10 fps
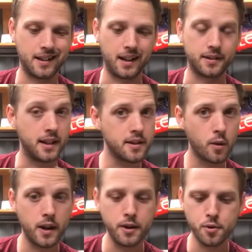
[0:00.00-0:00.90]
So that's
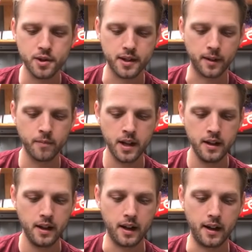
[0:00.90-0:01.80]
quite interesting.
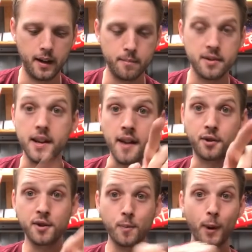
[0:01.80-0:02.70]
So yes,
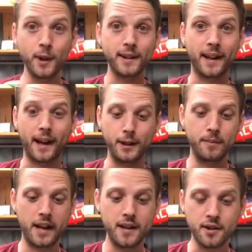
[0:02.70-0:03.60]
good spotting there, Callum.
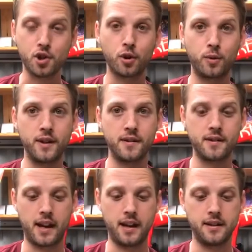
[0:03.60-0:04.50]
That is a shock whiz,
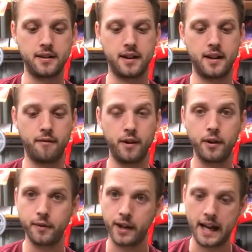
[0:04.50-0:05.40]
and very,
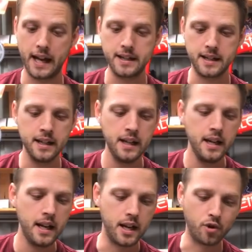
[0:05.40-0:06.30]
very handy.
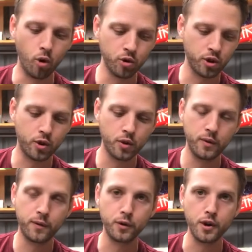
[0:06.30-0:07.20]
It's also good
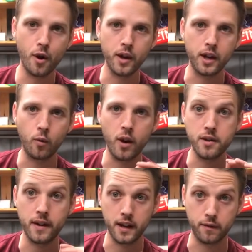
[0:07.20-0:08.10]
for knowing when
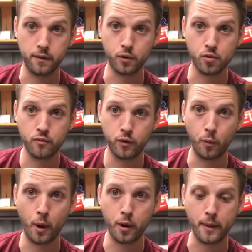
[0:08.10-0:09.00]
you've hit full
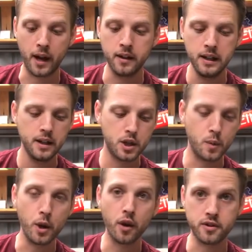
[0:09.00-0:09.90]
bottom out. To
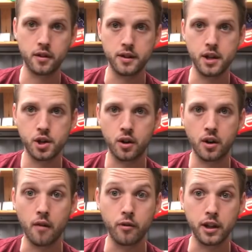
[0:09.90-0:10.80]
be honest, on this shock,
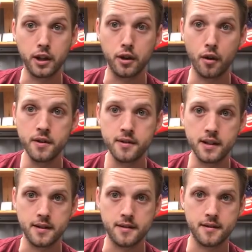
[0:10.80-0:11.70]
I've really noticed
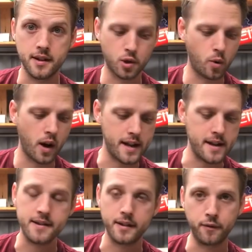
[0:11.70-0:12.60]
it's quite
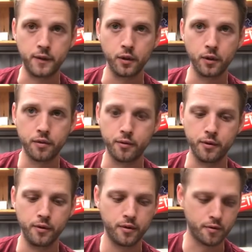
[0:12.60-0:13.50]
easy to feel
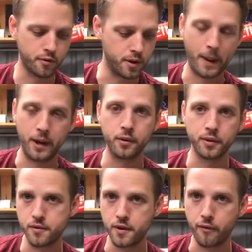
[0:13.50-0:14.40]
through the pedals,
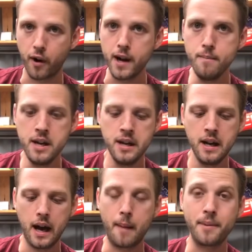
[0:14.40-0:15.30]
through the frame.
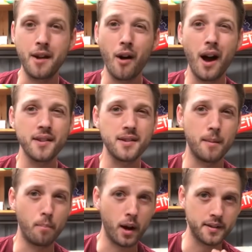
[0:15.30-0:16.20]
But there are some
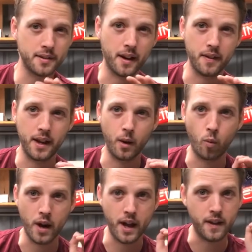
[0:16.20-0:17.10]
bikes out there
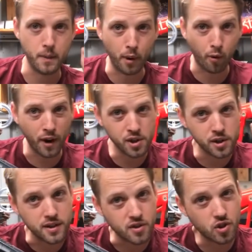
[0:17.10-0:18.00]
where the progression
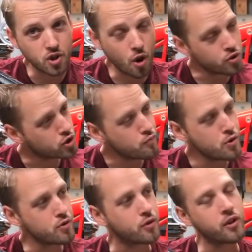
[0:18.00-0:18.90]
is so
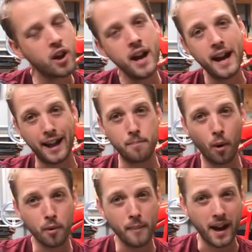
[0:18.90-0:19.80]
smooth and the
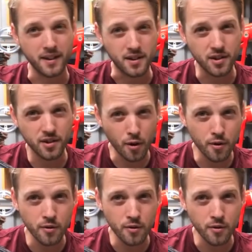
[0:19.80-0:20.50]
bottom out is so